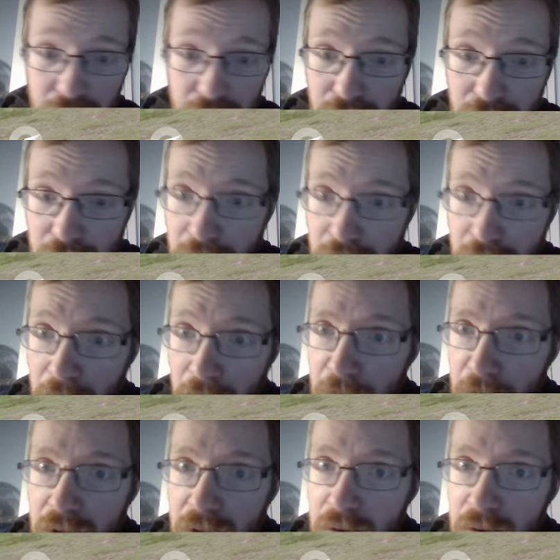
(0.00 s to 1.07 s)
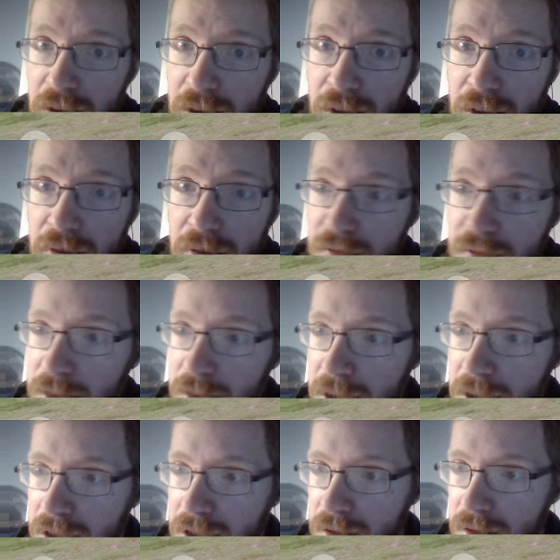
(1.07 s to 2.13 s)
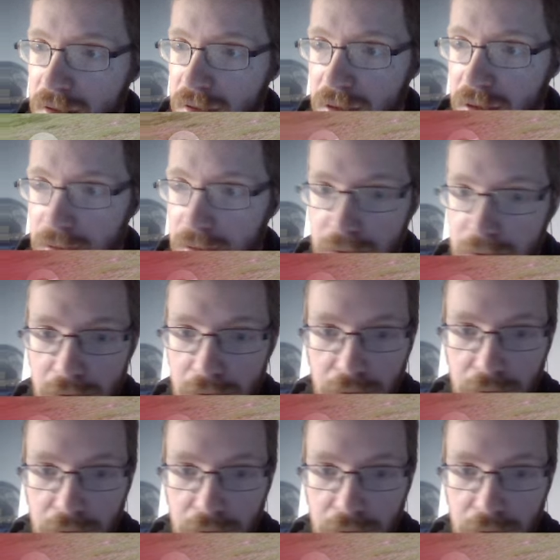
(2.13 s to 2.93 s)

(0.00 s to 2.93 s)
Right, what is this? Philippines. Law of